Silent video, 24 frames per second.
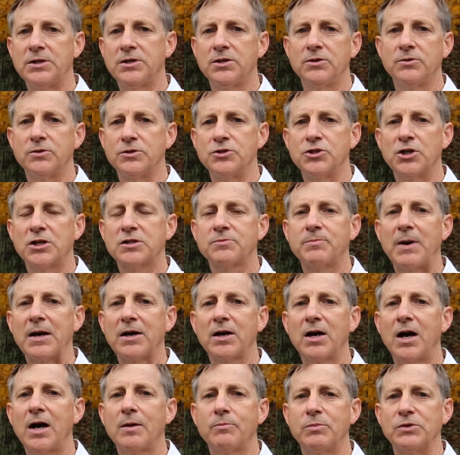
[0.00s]
me to adjust
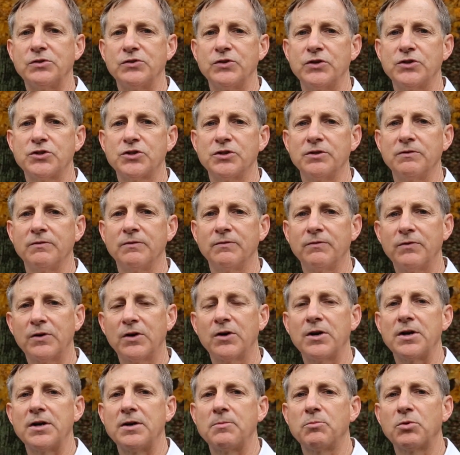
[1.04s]
my composition
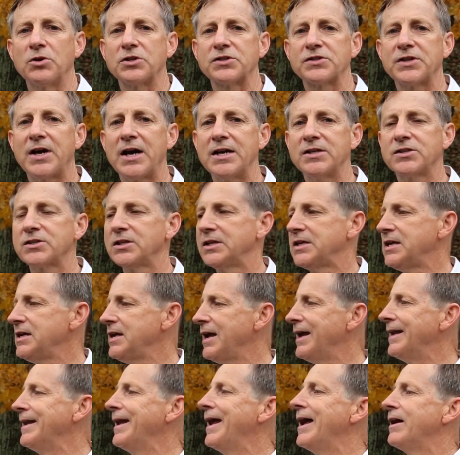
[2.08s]
very
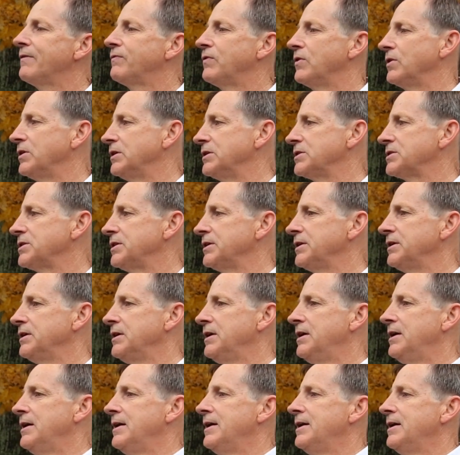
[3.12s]
precisely and
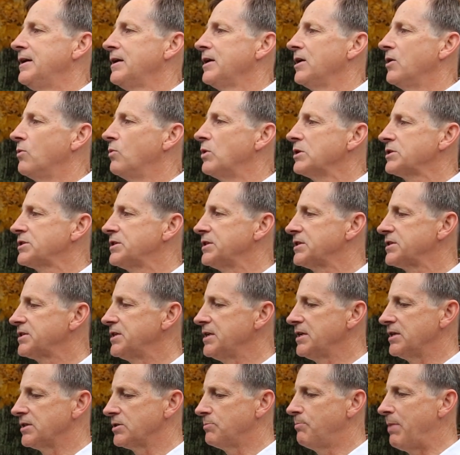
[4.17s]
effortlessly. You know, once
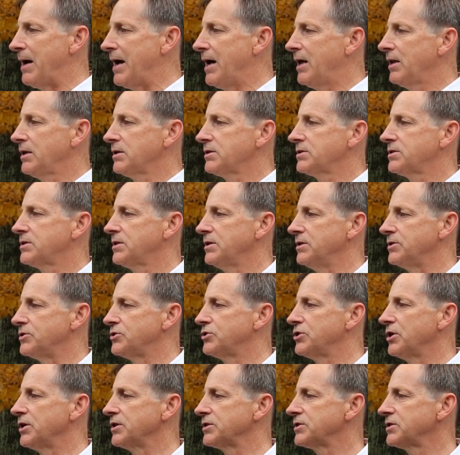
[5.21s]
this thing is balanced,
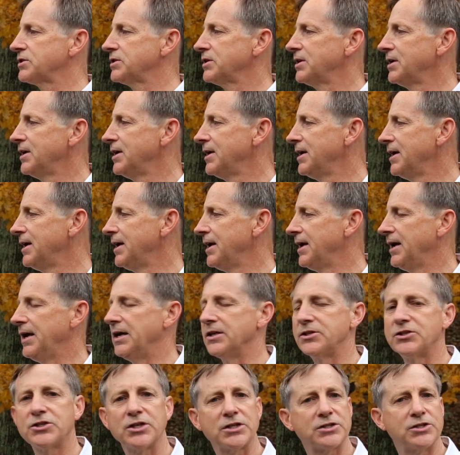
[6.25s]
it's just,
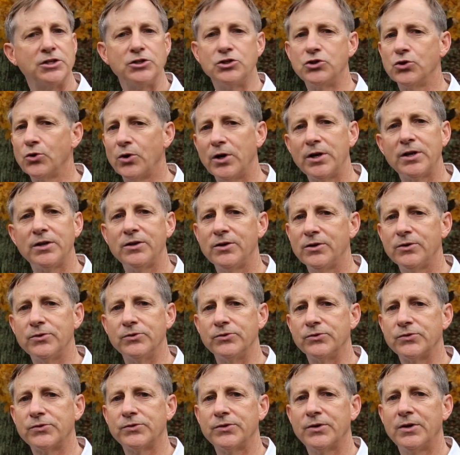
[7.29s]
it's just a joy to
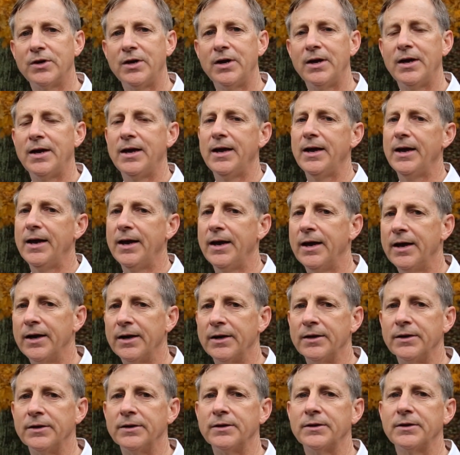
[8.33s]
use.
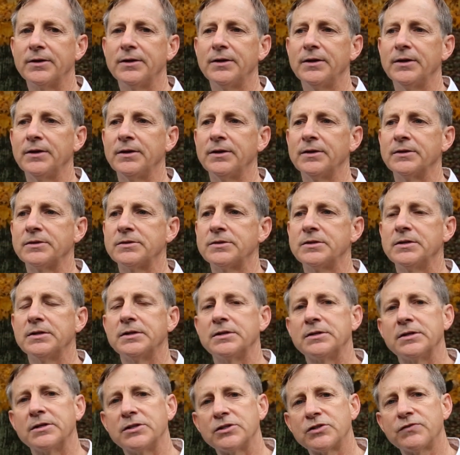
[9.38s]
And it,
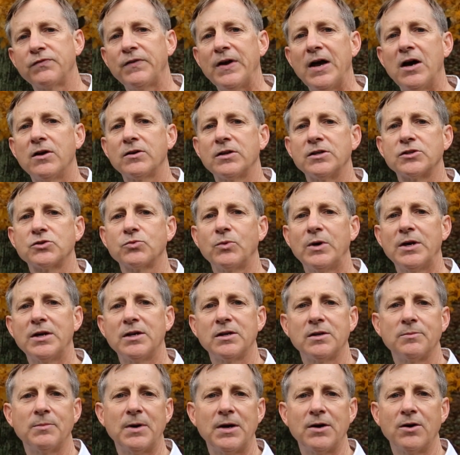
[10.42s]
it has found its
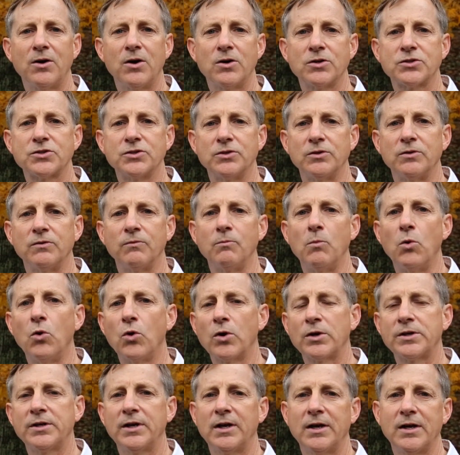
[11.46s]
way into my arsenal
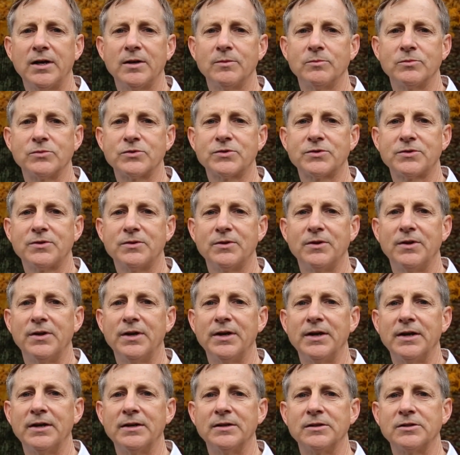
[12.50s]
more times
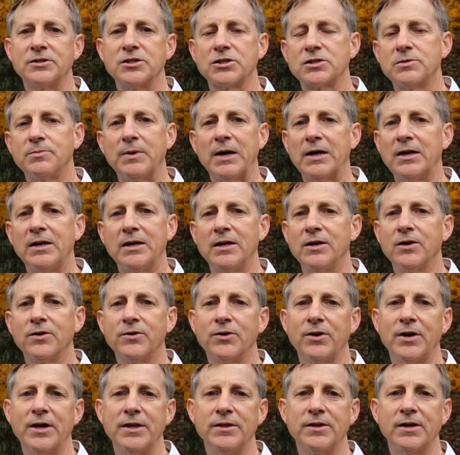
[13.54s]
than just about any
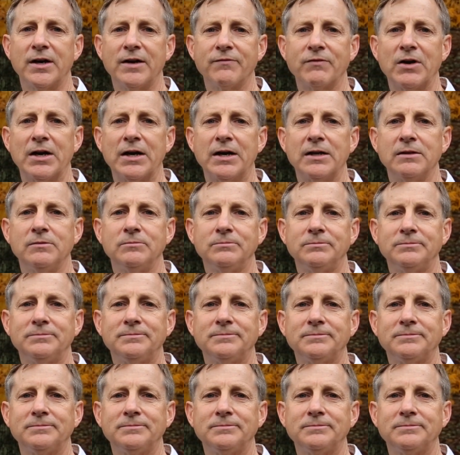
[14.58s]
other head that I've got.